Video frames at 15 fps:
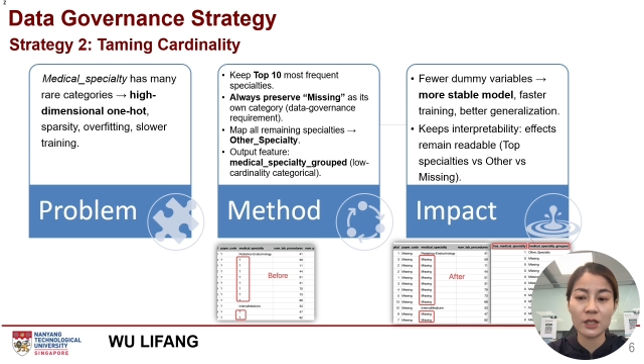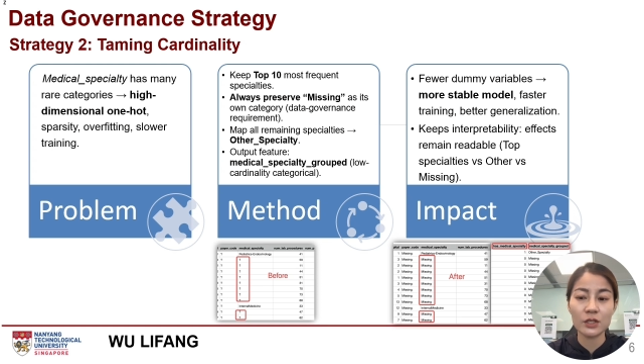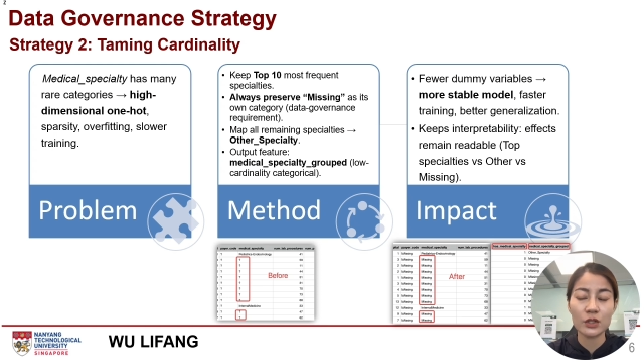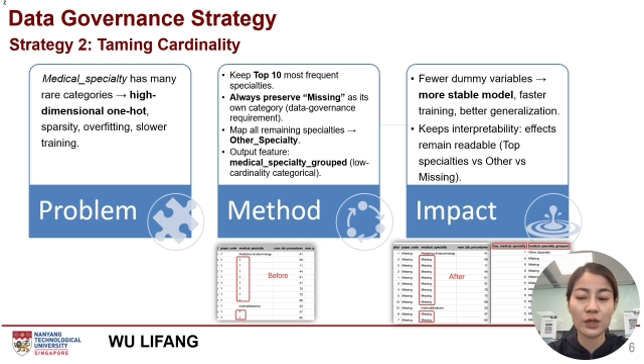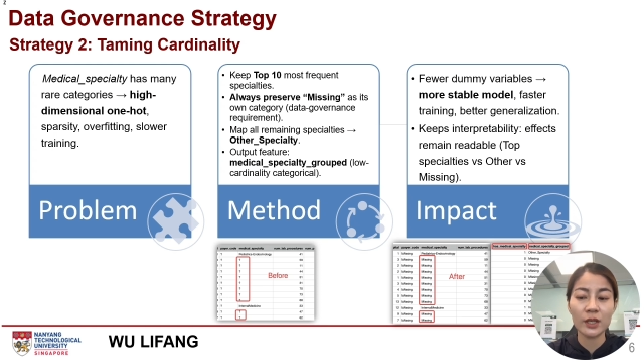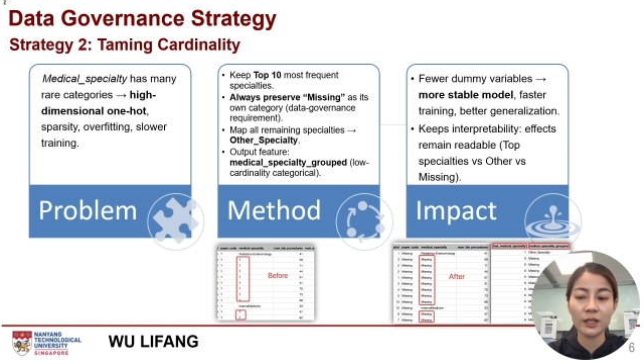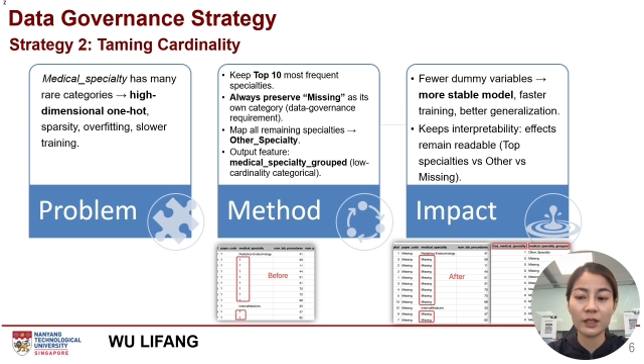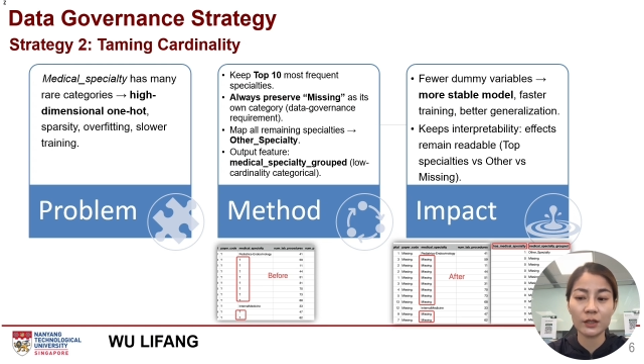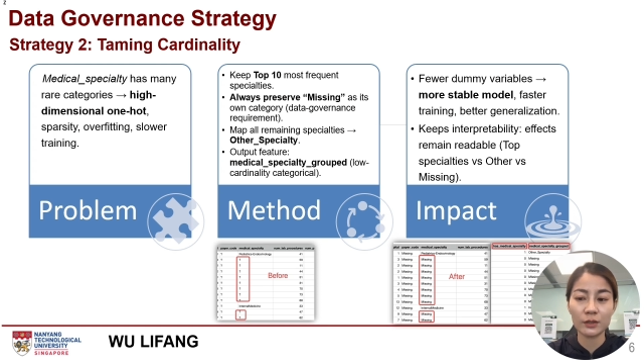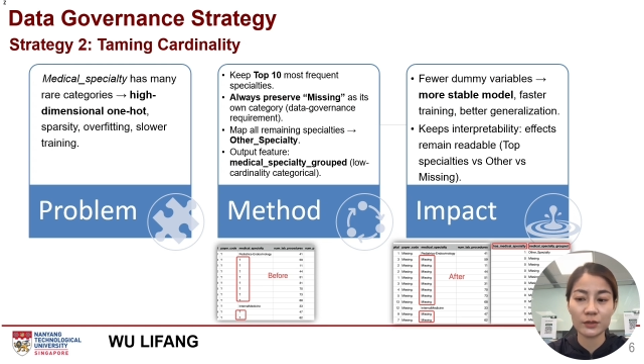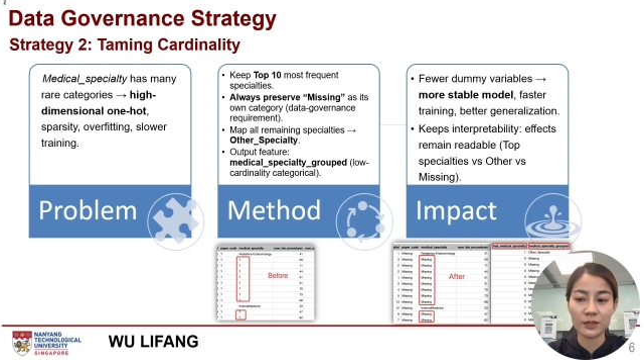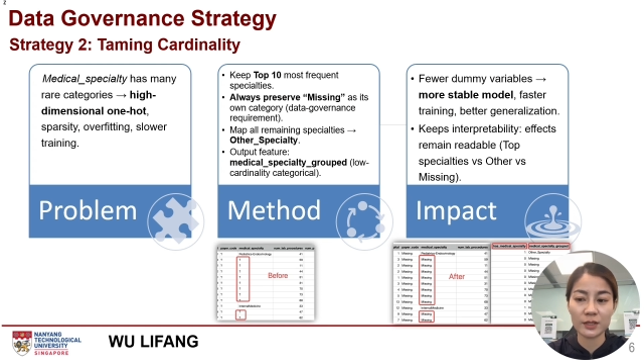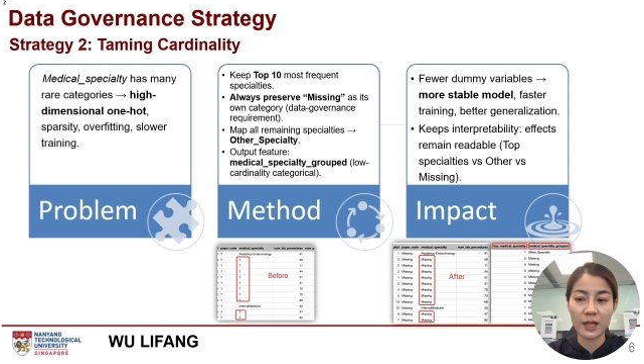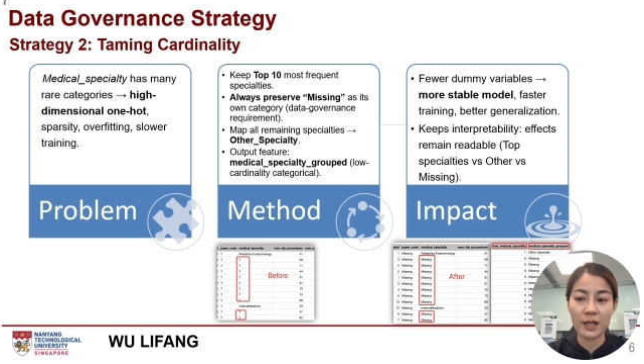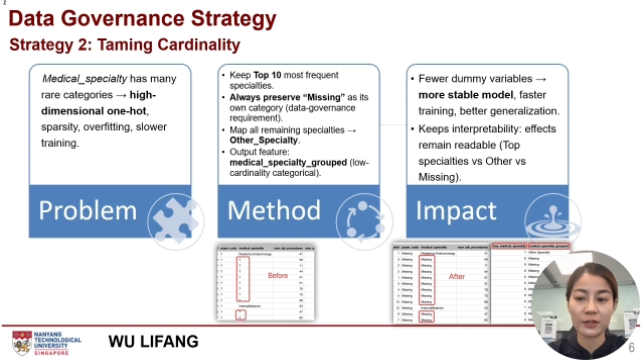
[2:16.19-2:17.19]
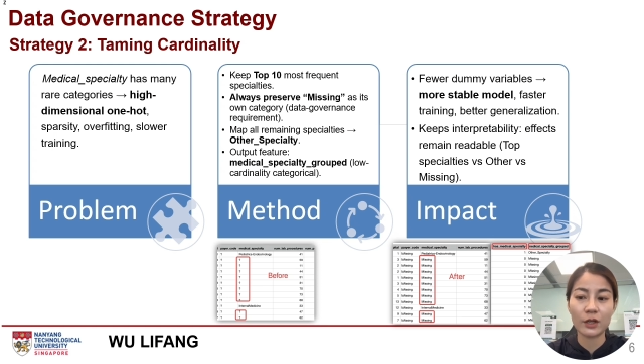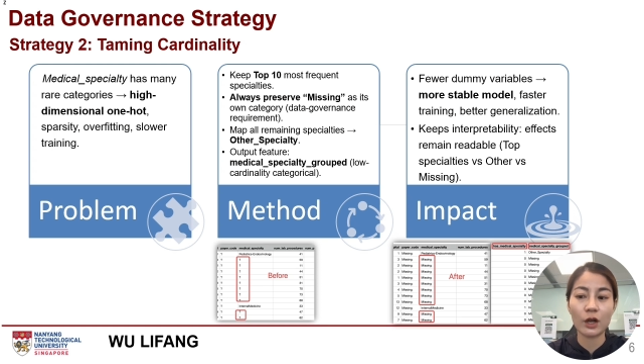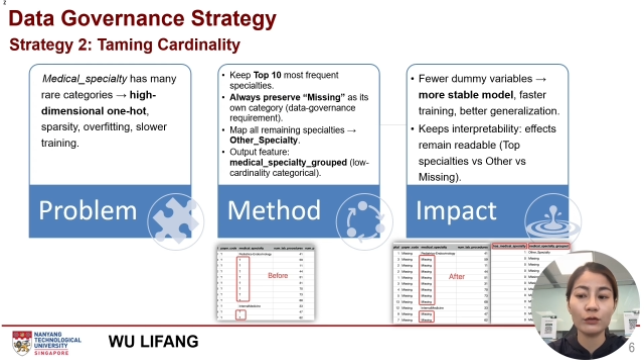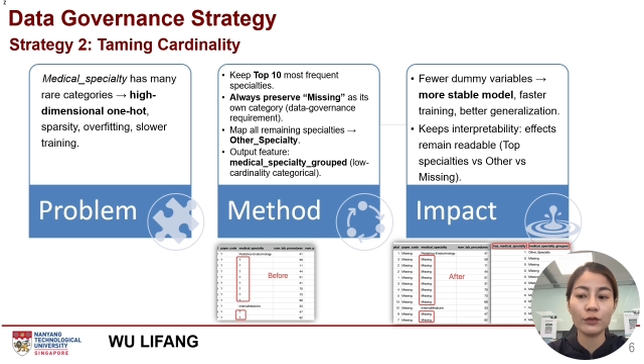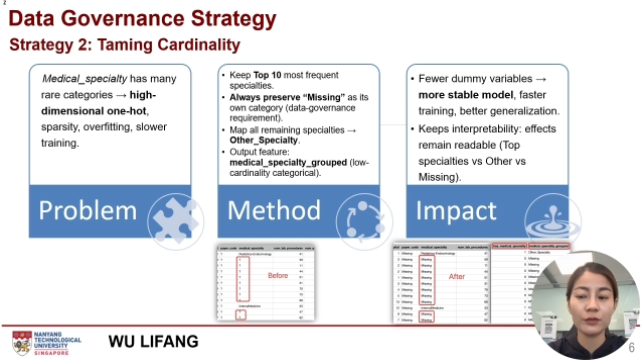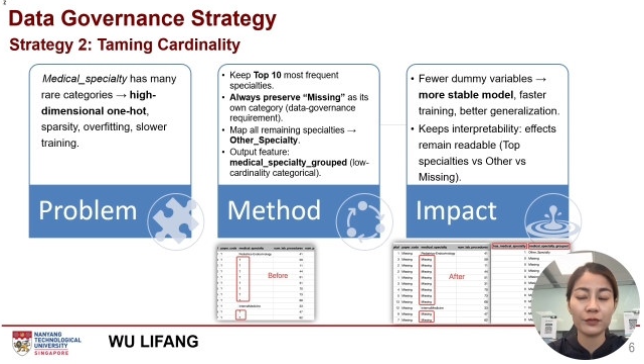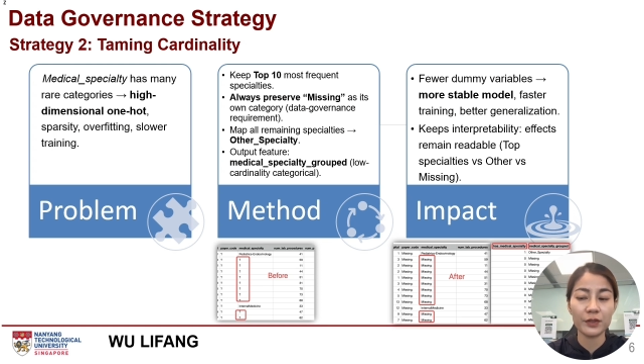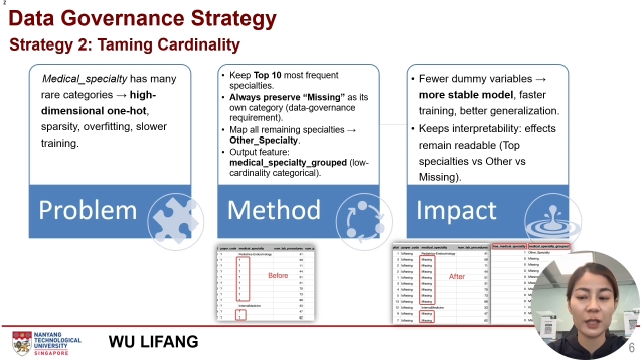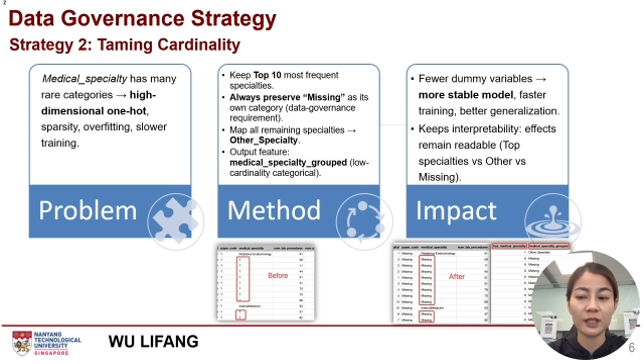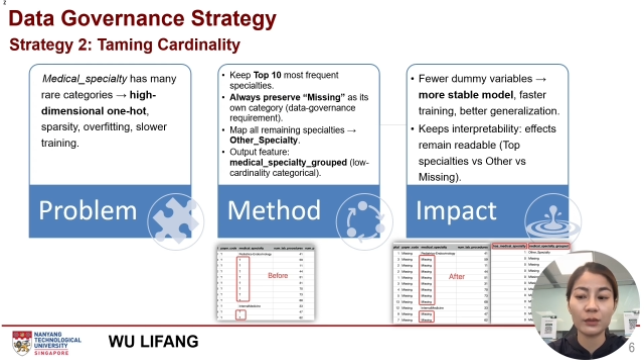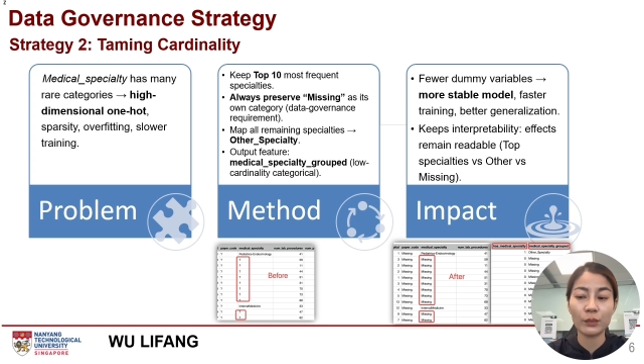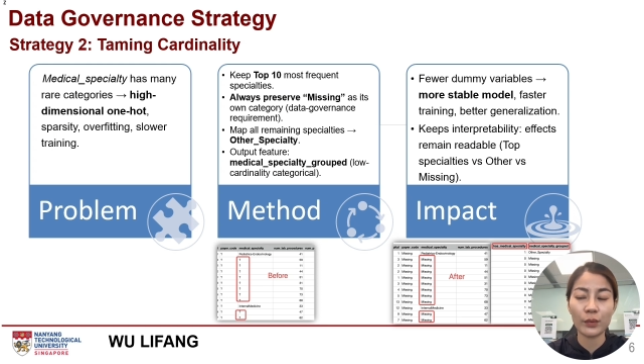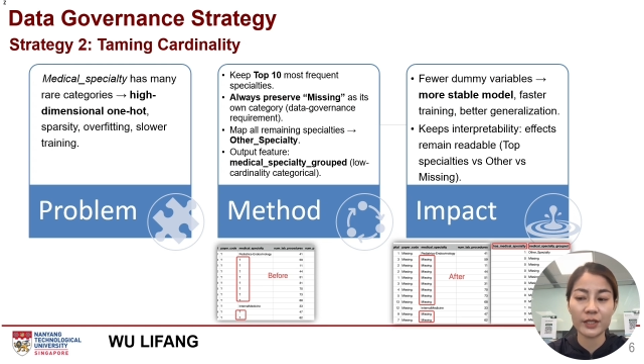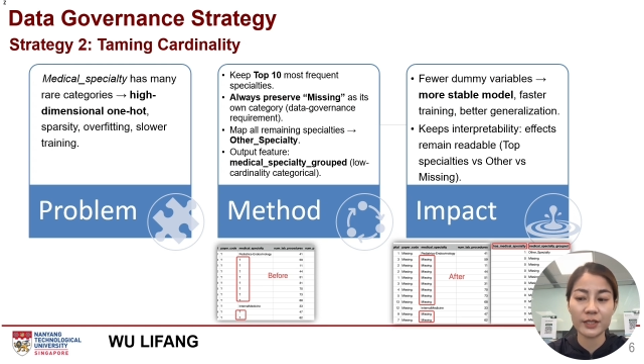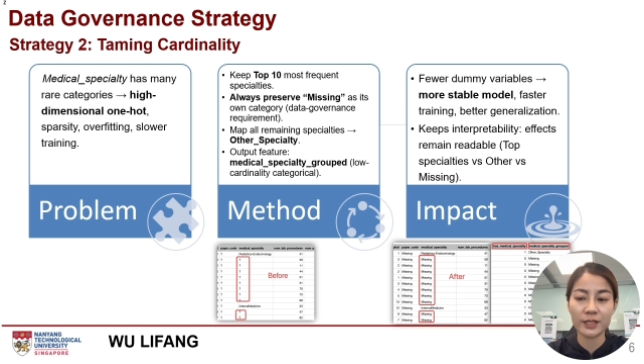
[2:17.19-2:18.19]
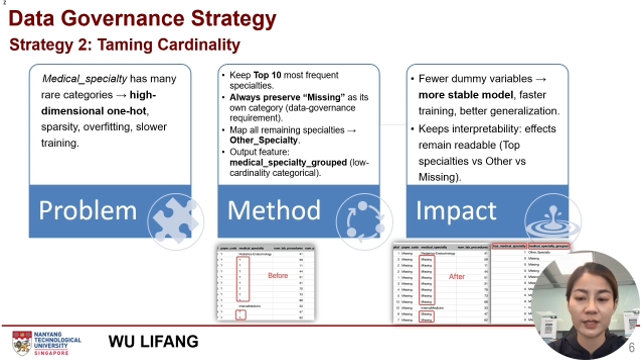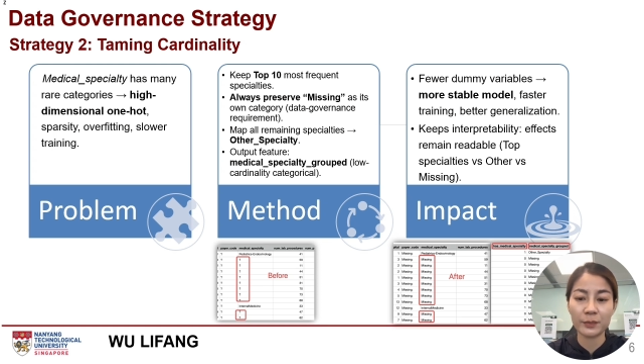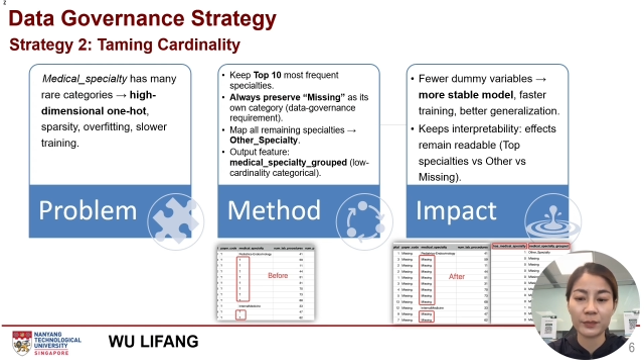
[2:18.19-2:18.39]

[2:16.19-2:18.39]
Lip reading: training cost, and overfitting risk.